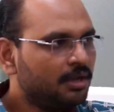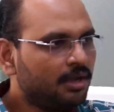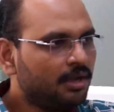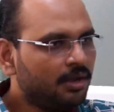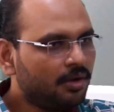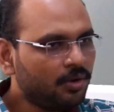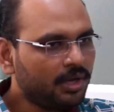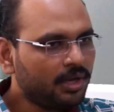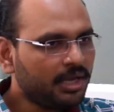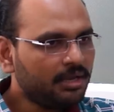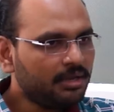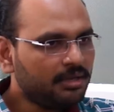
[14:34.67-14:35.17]

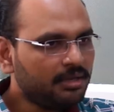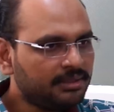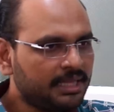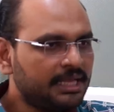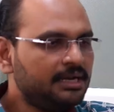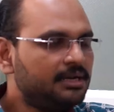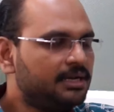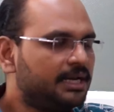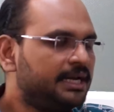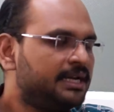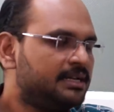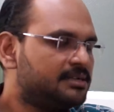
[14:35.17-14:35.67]
okay,
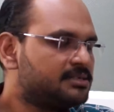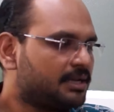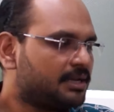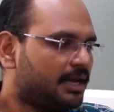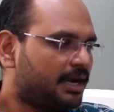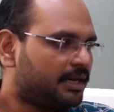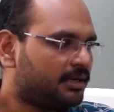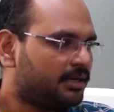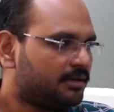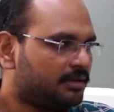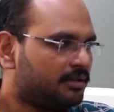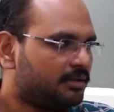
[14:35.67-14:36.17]
then it is
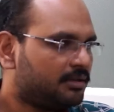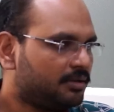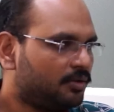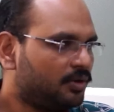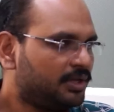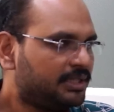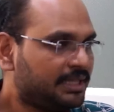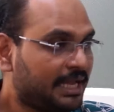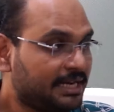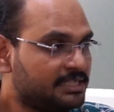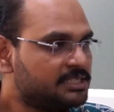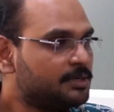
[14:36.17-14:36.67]
correct. Okay,
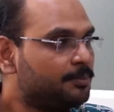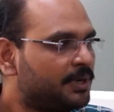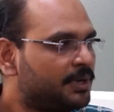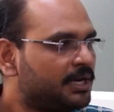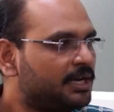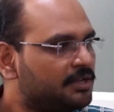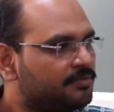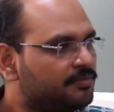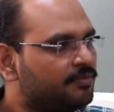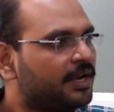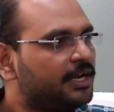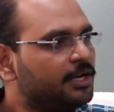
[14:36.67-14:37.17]
that's a
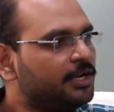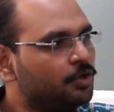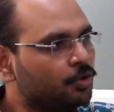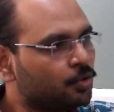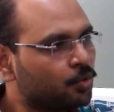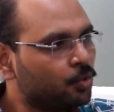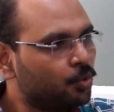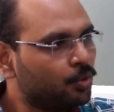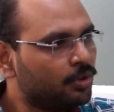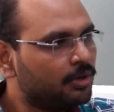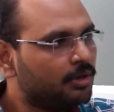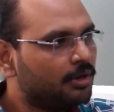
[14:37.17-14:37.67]
predefined
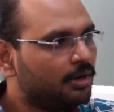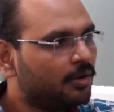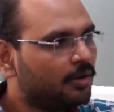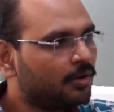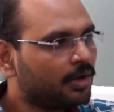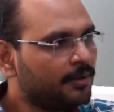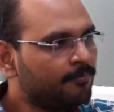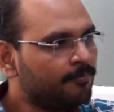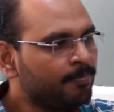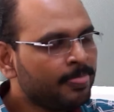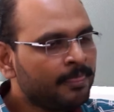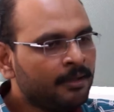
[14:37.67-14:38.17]
rule,
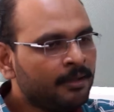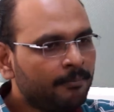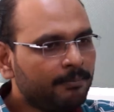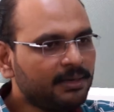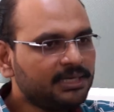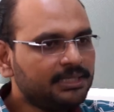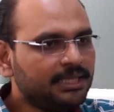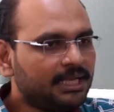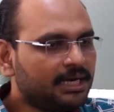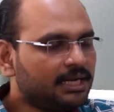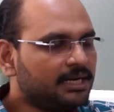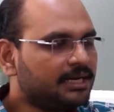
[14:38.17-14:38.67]
okay?
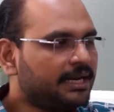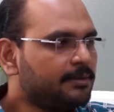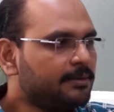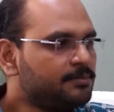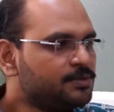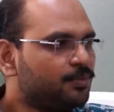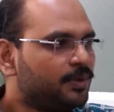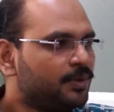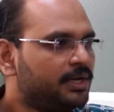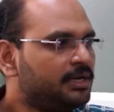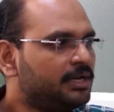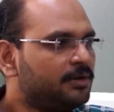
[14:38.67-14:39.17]
But there are times
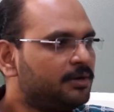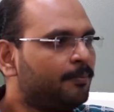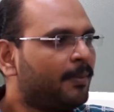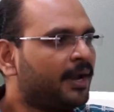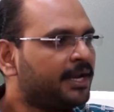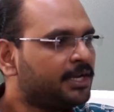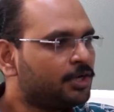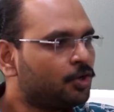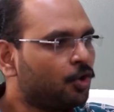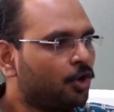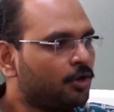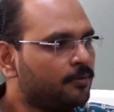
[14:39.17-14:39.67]
when it
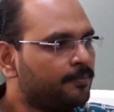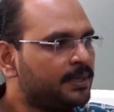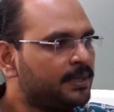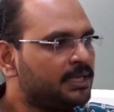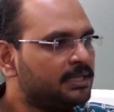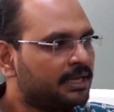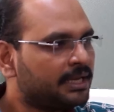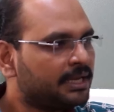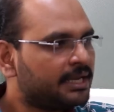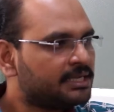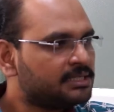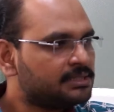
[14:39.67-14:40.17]
might not be
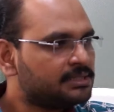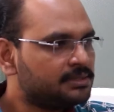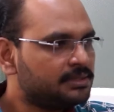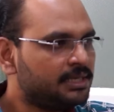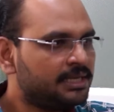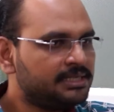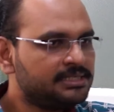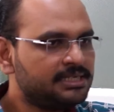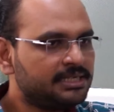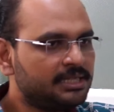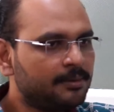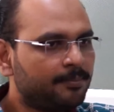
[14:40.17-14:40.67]
the case.
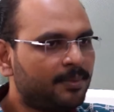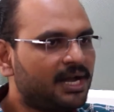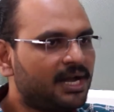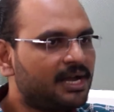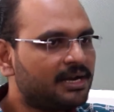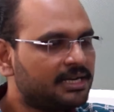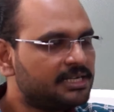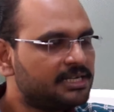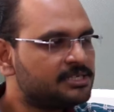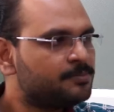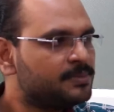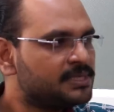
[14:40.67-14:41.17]
Let's say the
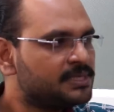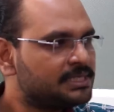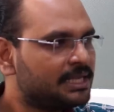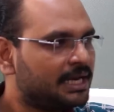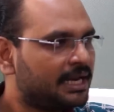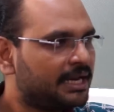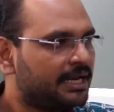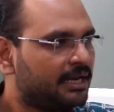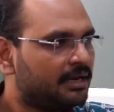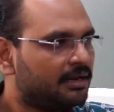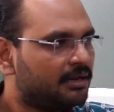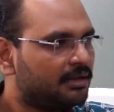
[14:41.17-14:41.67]
part is
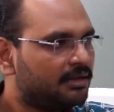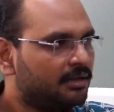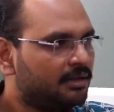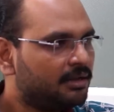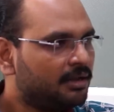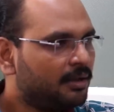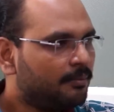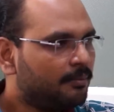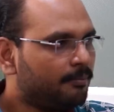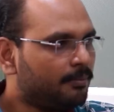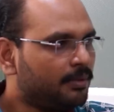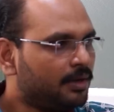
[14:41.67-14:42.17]
misaligned,
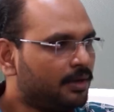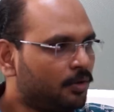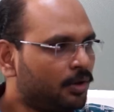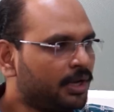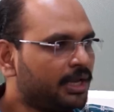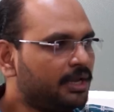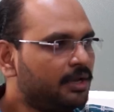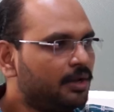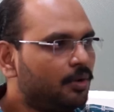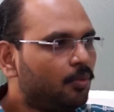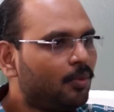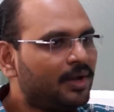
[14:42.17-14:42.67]

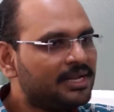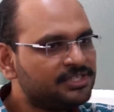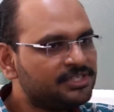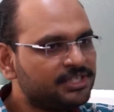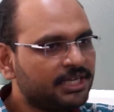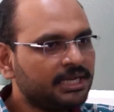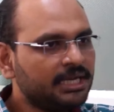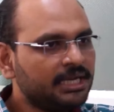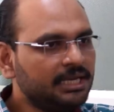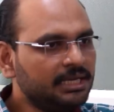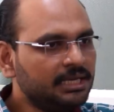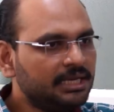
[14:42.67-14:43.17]
okay? While
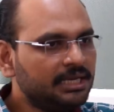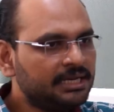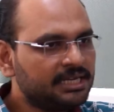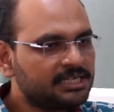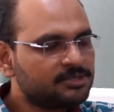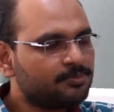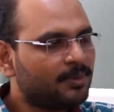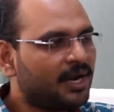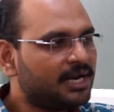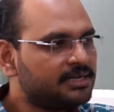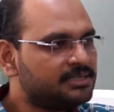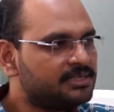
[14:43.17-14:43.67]
checking in a
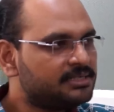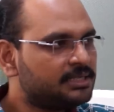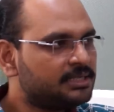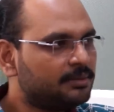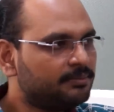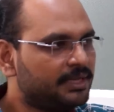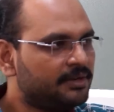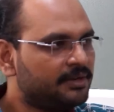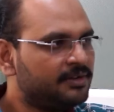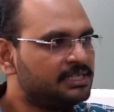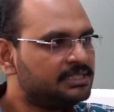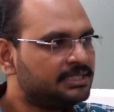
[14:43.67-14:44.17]
smart system,
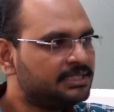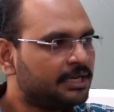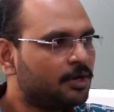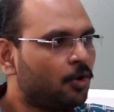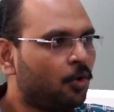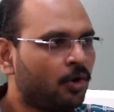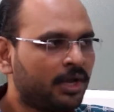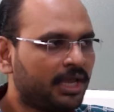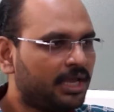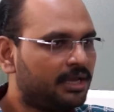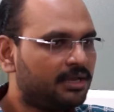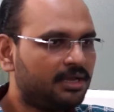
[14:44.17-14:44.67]
they will check,
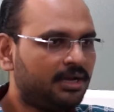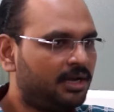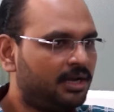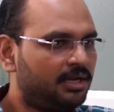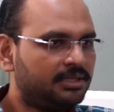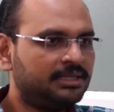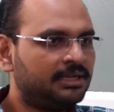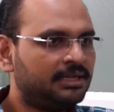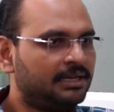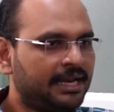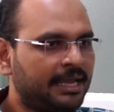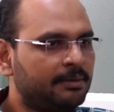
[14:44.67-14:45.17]
okay,
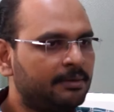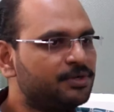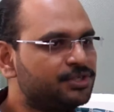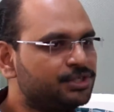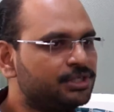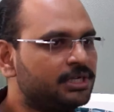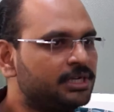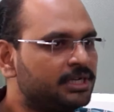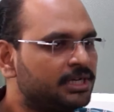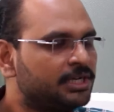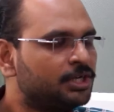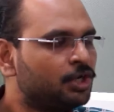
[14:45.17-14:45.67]
the
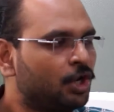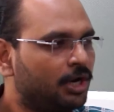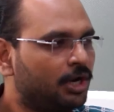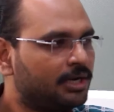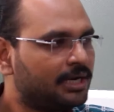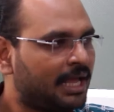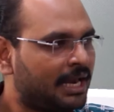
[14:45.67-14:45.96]
dimension did not